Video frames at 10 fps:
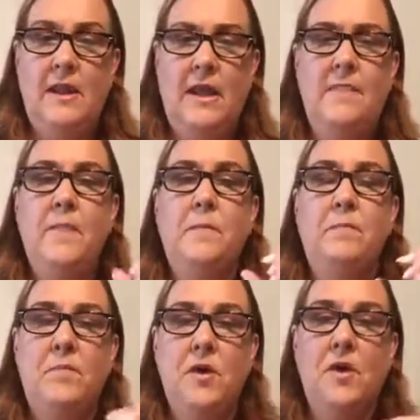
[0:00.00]
and the
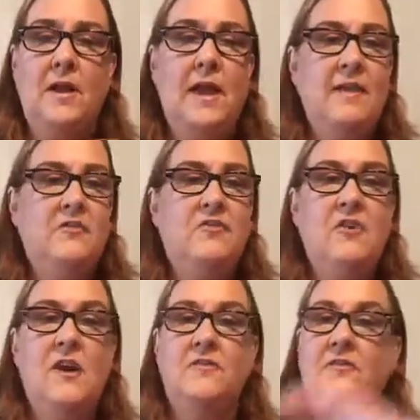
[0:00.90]
book has
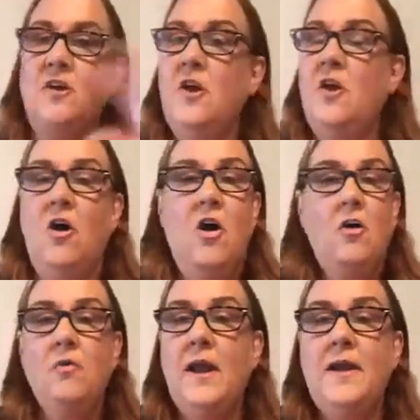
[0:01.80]
just
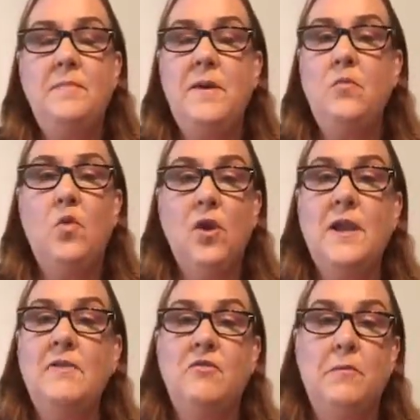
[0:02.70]
already been
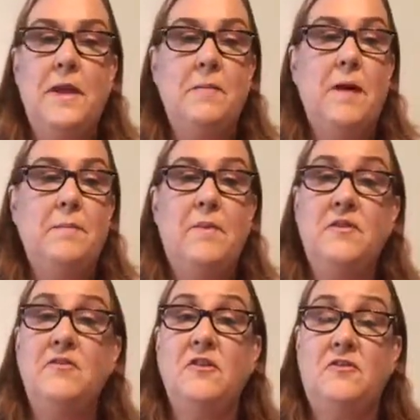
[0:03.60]
working for me in my
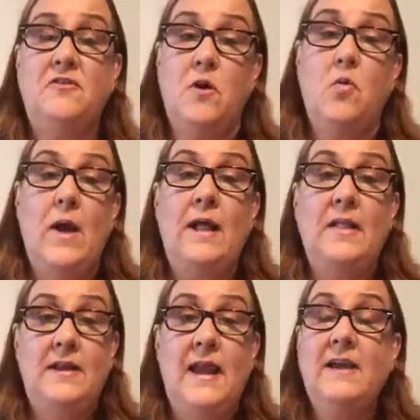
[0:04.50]
business so
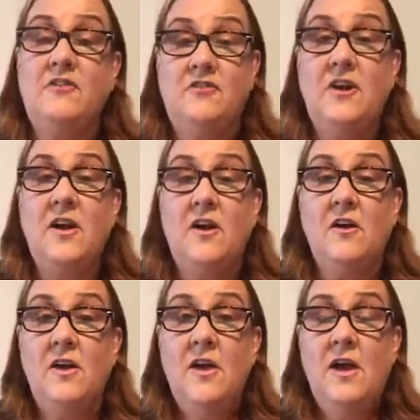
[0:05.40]
well. And next
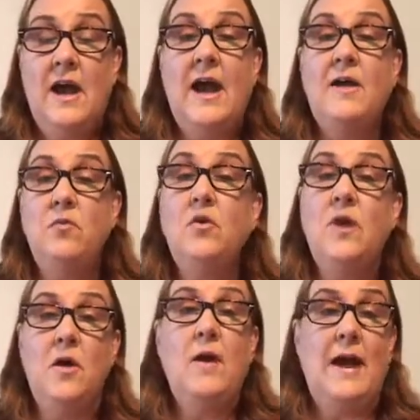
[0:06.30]
year, I will
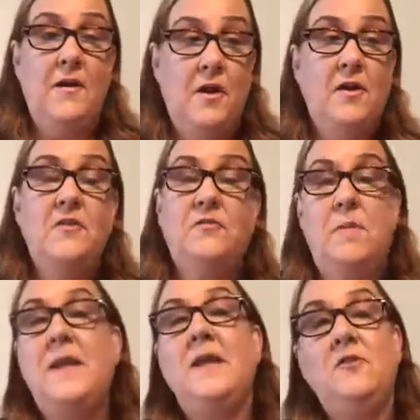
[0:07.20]
go out on a
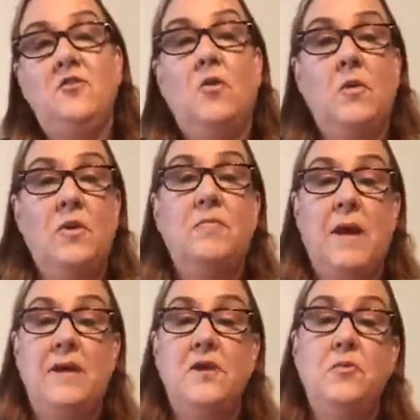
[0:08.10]
speaking tour with
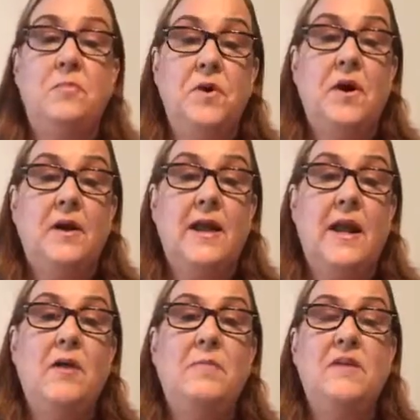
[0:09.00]
my new book,
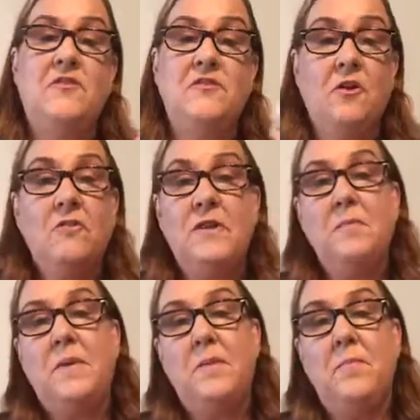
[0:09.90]
and I'll be
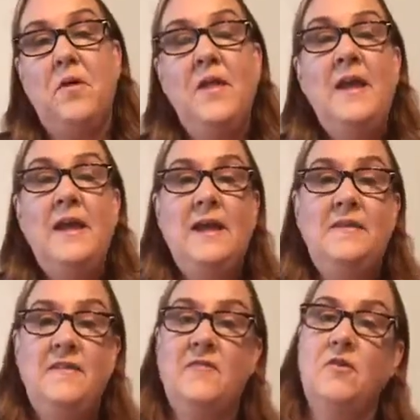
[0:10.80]
serving people
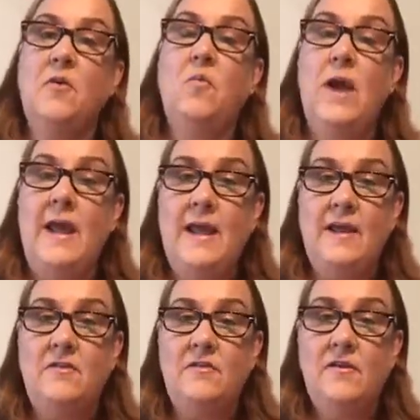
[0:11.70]
in different
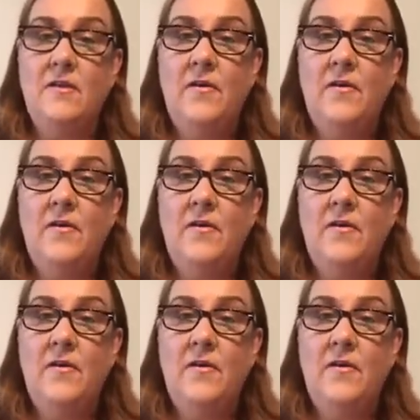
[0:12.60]
ways.